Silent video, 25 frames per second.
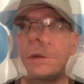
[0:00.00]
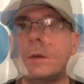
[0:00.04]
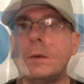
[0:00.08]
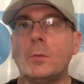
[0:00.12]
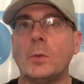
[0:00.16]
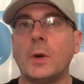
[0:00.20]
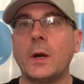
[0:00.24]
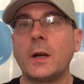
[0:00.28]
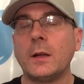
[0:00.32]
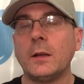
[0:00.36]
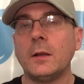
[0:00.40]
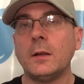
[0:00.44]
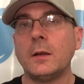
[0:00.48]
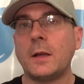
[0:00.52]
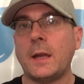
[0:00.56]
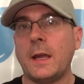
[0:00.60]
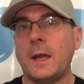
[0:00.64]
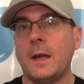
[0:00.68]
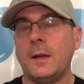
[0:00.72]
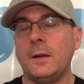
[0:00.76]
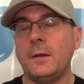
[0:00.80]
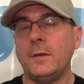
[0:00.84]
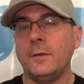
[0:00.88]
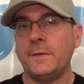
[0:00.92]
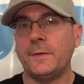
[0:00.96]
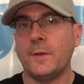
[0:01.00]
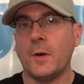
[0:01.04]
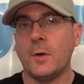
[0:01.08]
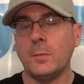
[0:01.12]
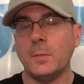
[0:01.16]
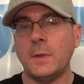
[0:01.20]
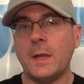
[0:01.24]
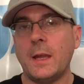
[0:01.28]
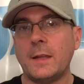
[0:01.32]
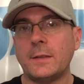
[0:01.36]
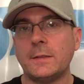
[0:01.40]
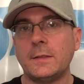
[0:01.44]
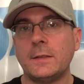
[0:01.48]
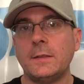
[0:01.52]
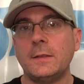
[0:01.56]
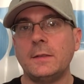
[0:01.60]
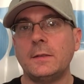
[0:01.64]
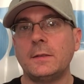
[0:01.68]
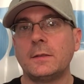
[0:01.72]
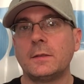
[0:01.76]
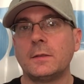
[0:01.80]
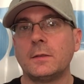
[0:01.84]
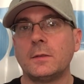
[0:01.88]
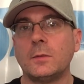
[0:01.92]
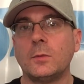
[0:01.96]
We're going to look at foam
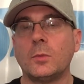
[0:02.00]
lances.